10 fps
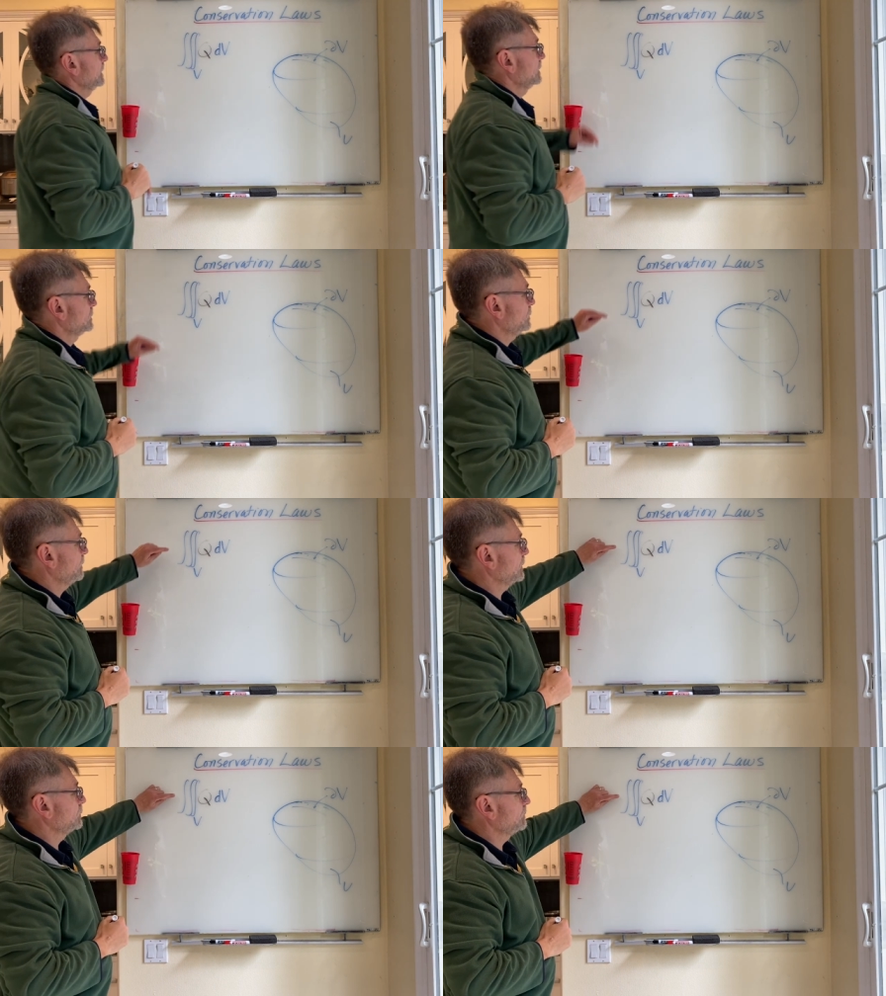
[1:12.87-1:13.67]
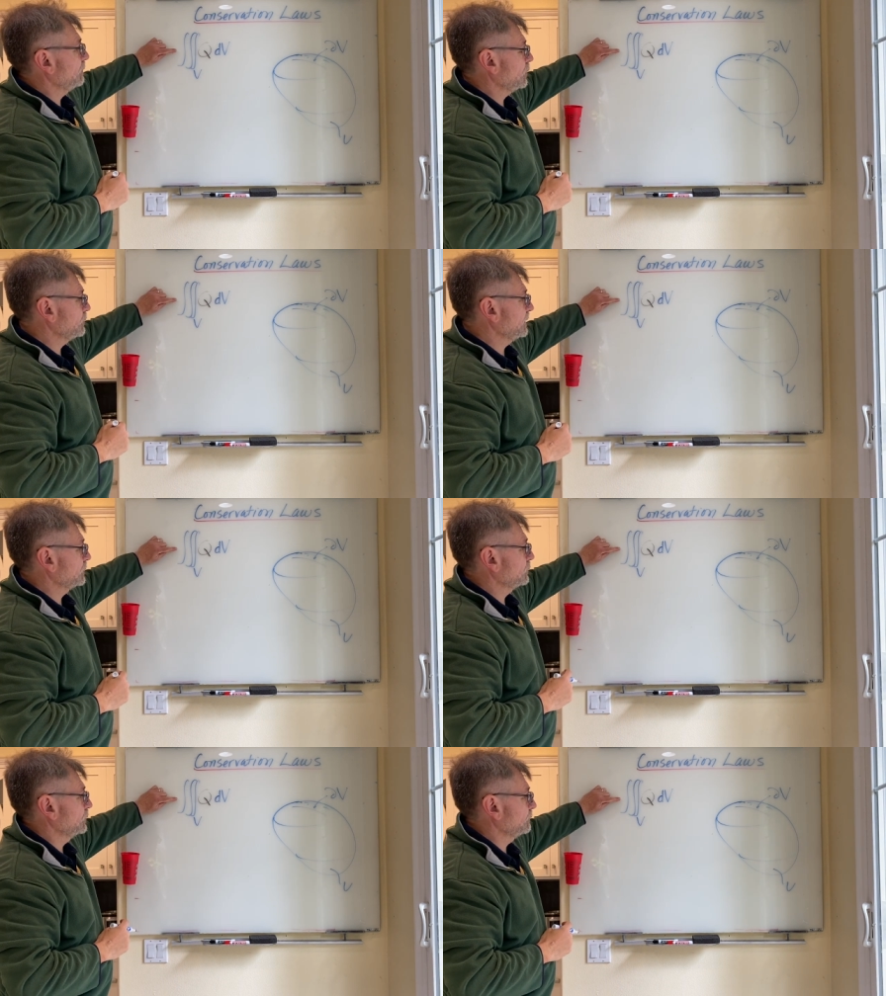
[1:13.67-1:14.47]
So if I do the volume
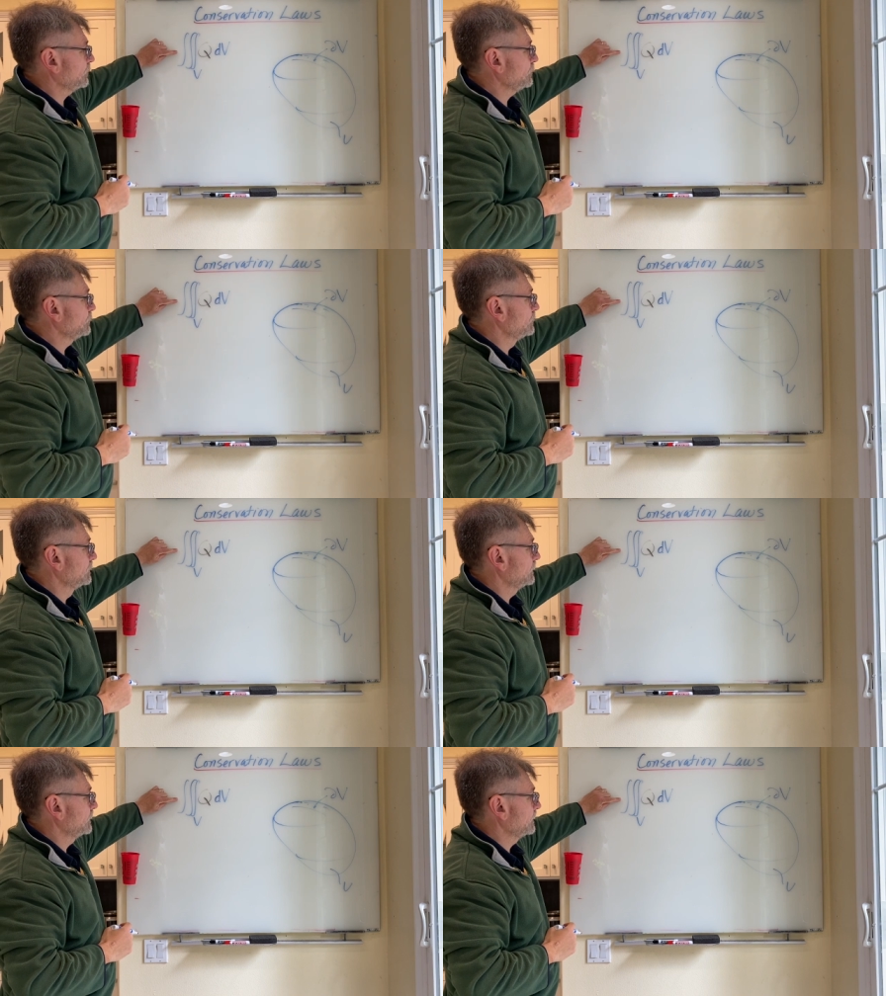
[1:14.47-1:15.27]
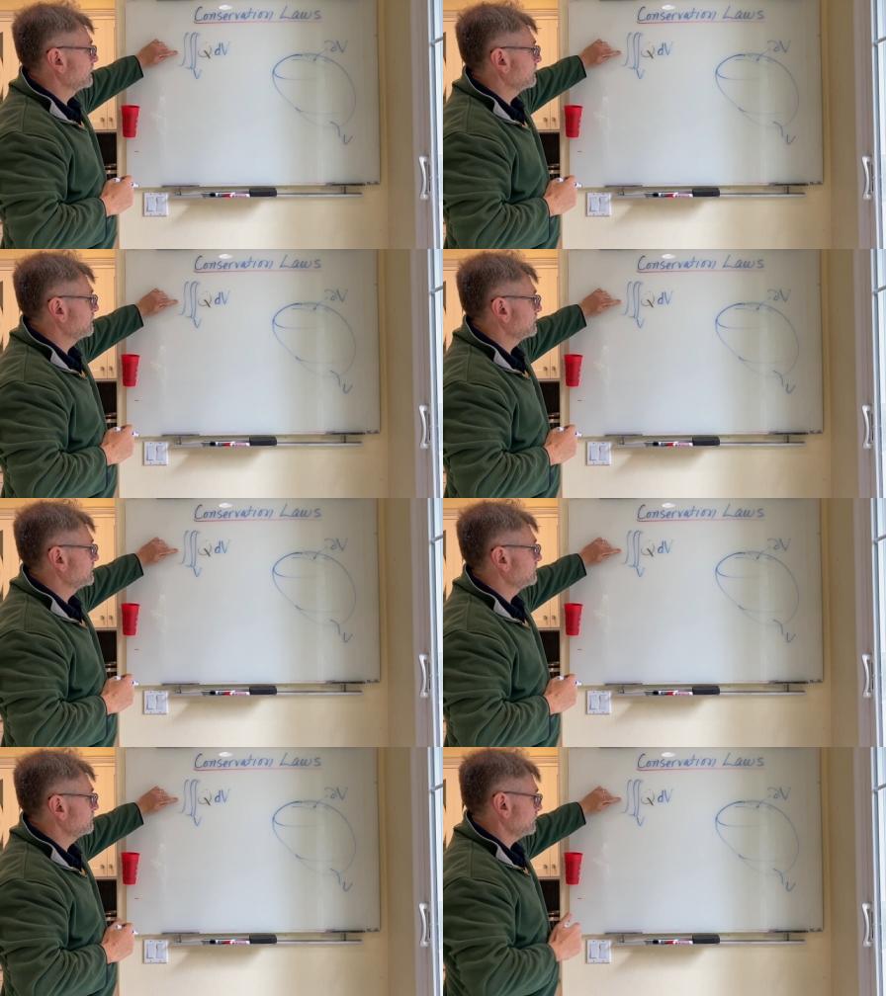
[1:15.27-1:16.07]
integral of Q,
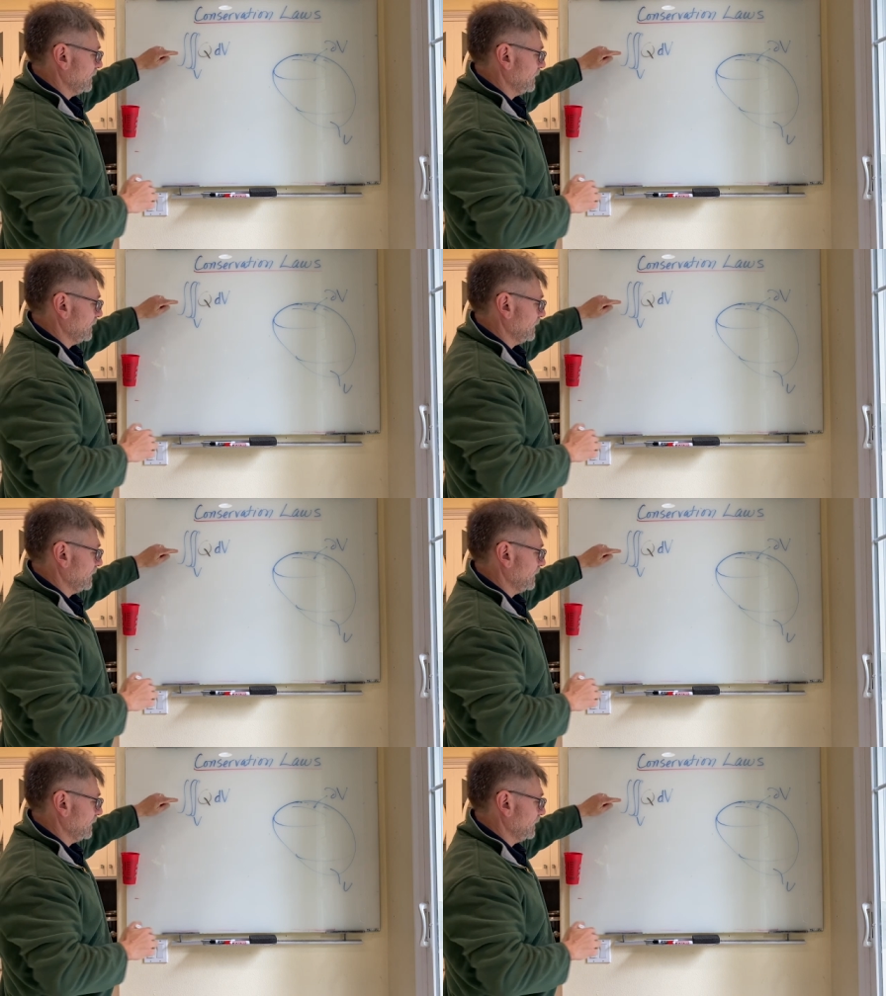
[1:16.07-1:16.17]
I